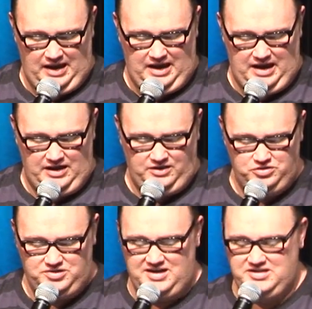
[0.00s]
And
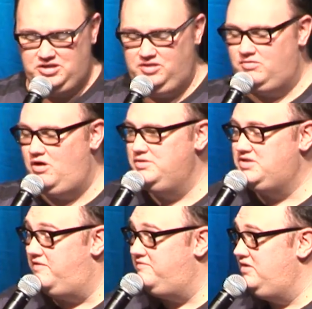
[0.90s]
those things can throw us
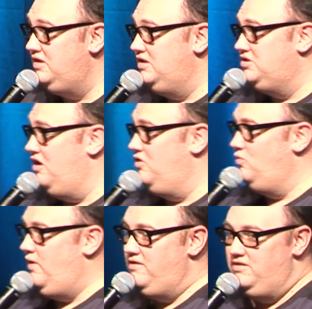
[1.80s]
off. So,
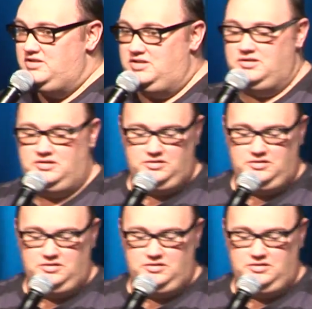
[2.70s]
whether it's